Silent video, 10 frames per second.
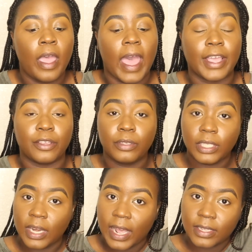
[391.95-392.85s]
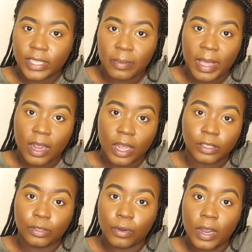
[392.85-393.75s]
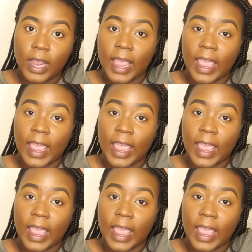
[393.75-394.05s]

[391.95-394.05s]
I used to not set my contour,